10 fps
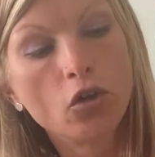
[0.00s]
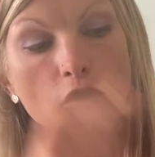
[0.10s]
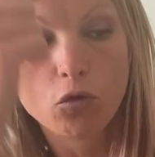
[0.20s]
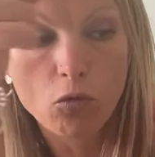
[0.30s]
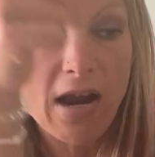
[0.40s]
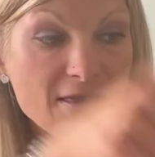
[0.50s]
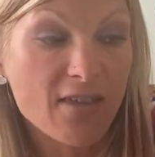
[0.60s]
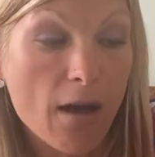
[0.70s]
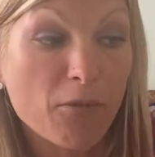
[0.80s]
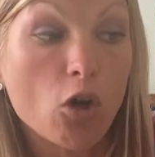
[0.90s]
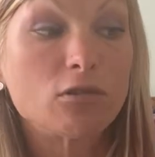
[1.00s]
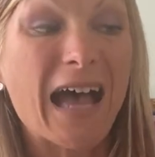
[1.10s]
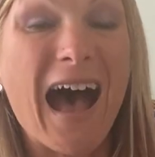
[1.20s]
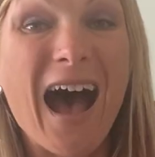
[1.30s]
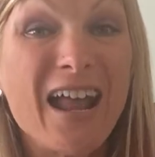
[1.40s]
Your right thumb goes
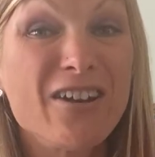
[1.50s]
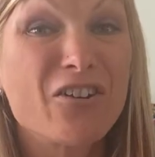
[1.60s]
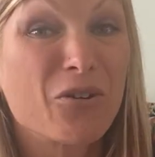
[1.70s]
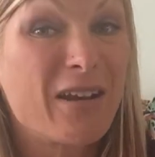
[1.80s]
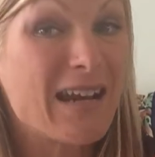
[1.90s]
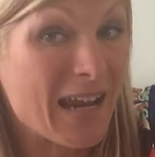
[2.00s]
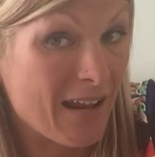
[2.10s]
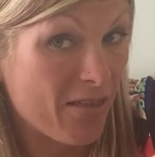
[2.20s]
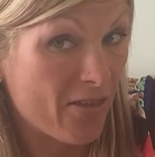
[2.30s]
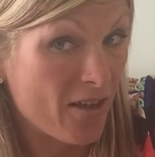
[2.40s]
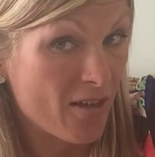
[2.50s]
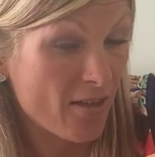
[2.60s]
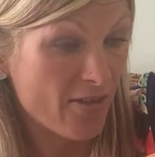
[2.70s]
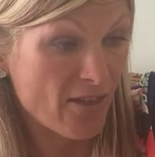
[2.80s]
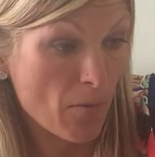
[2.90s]
underneath
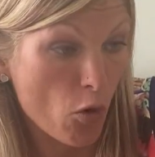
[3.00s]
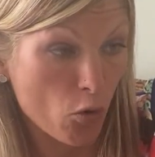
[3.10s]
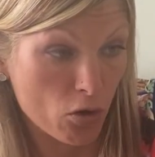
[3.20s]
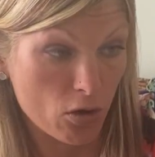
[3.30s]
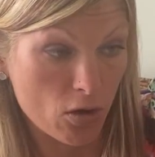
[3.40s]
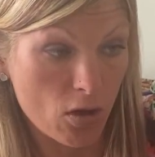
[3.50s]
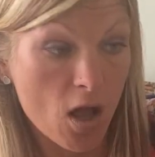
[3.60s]
the thumb holder.